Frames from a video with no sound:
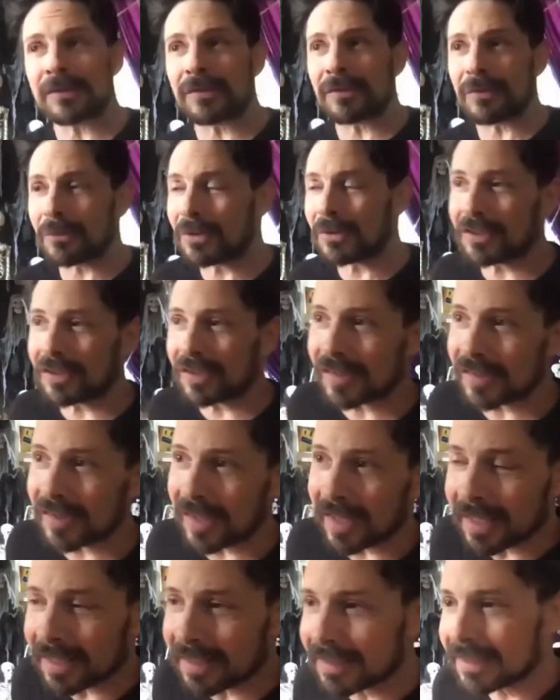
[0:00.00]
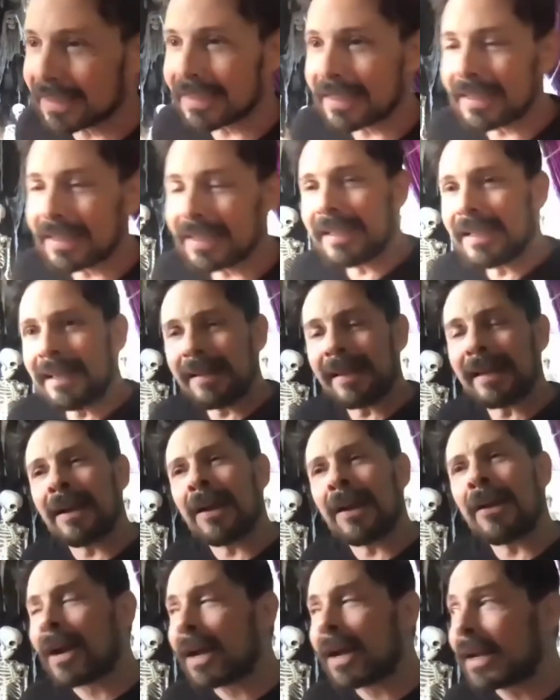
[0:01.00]
which is like, all
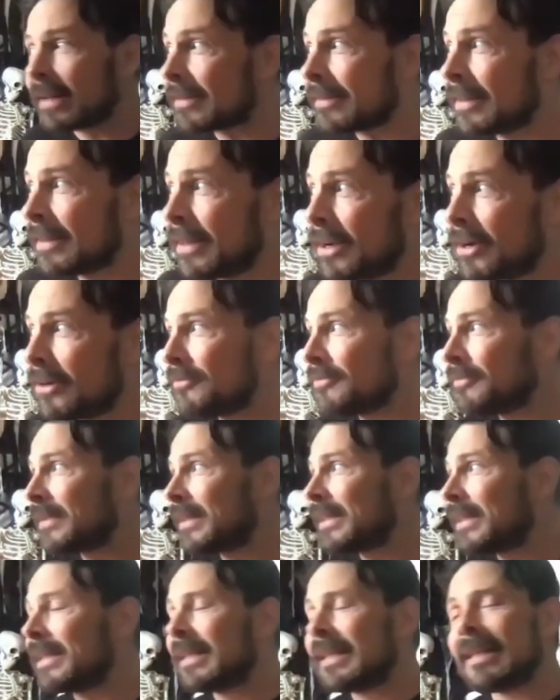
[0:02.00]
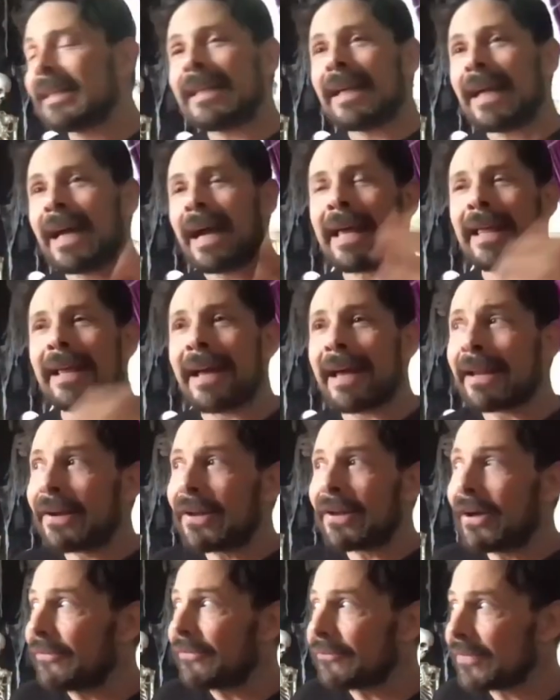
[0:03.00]
right, I don't
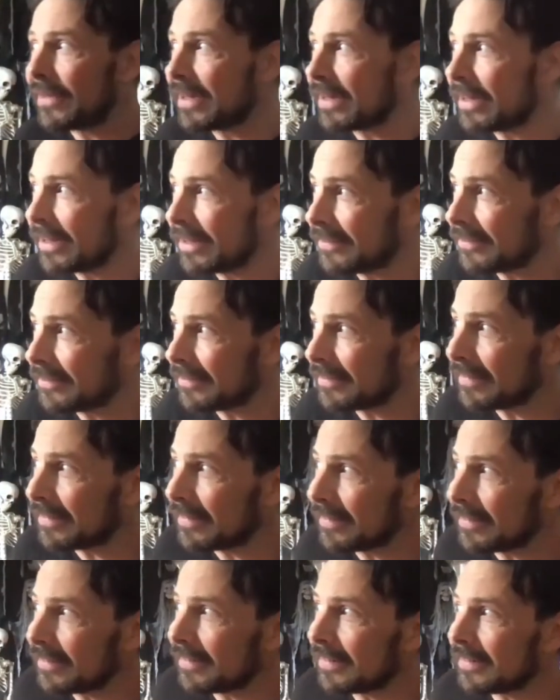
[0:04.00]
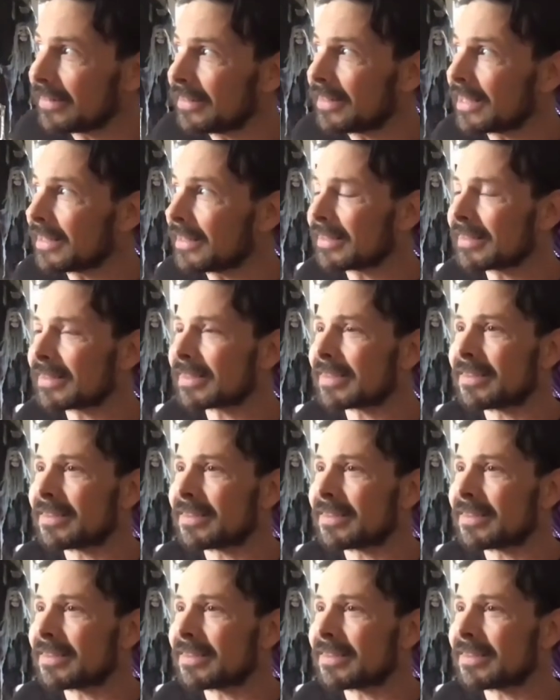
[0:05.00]
know. That's.